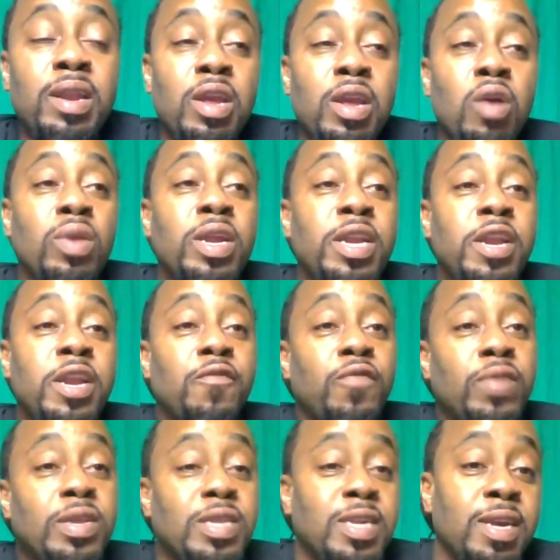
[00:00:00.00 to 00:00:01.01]
The only
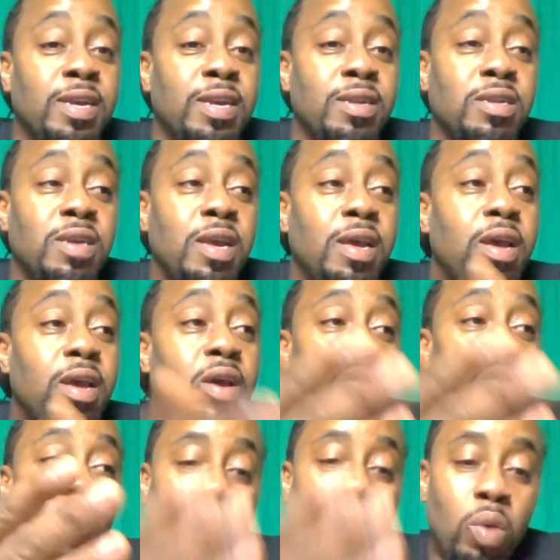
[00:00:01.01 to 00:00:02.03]
difference is
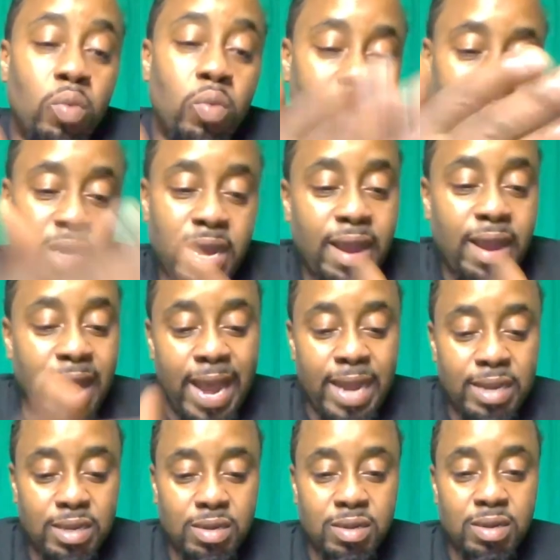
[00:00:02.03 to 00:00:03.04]
what was their
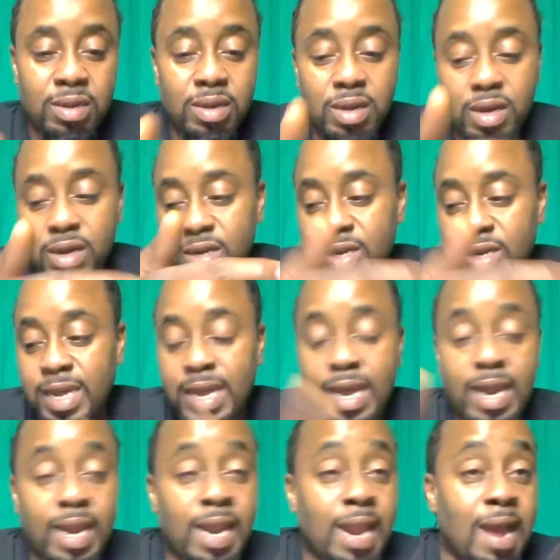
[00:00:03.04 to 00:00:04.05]
answer to
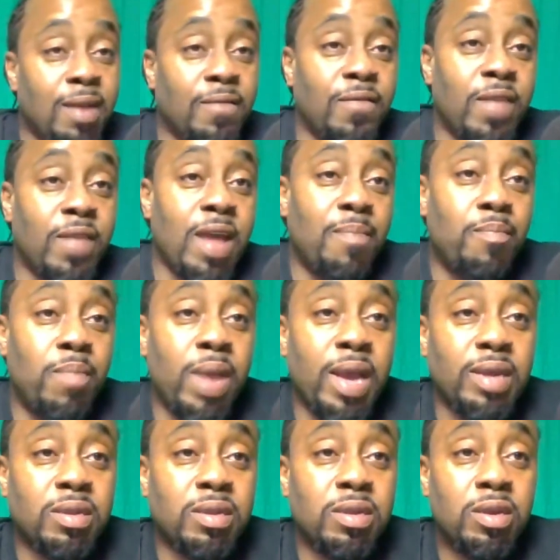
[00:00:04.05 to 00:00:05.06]
getting out of that
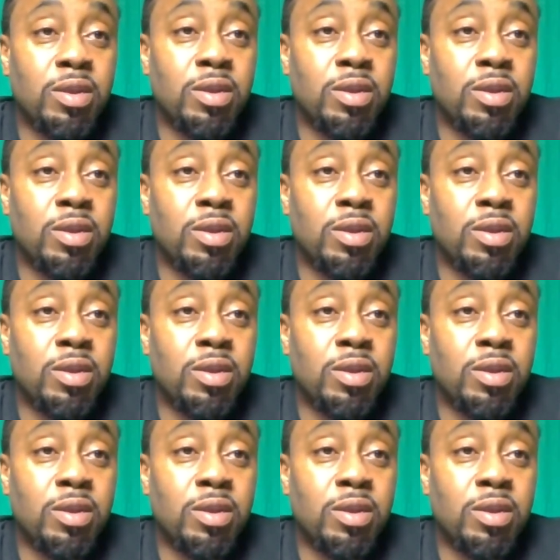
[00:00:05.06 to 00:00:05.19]
mess.